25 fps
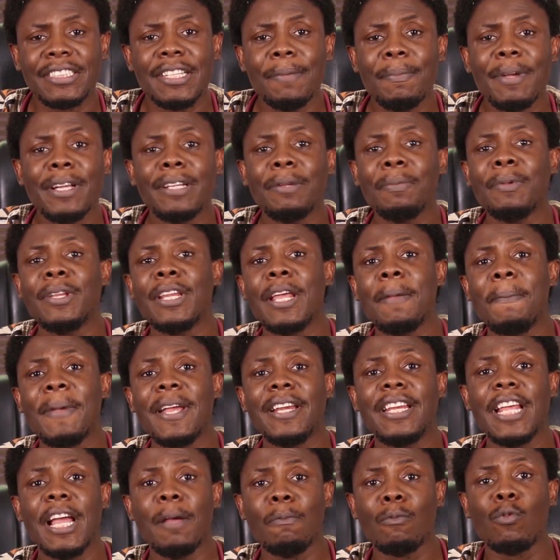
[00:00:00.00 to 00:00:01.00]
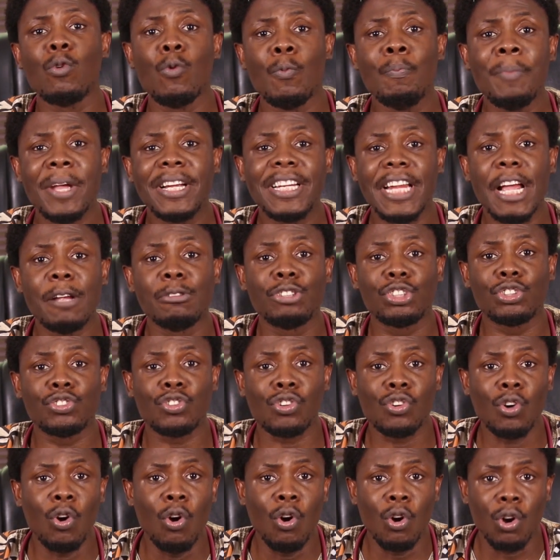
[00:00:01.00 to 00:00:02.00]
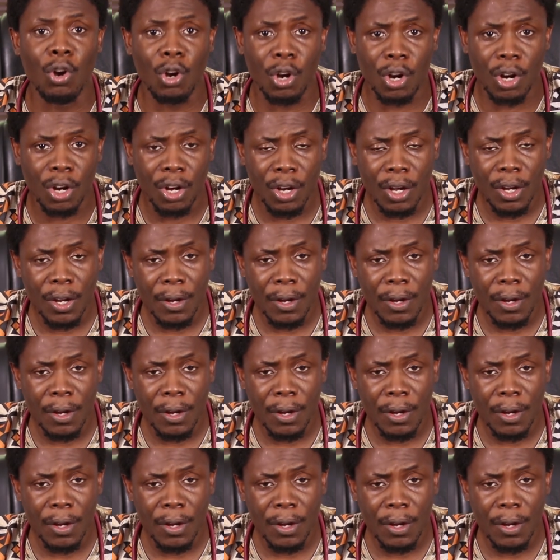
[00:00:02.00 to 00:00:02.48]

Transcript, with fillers: They make them go make them strong.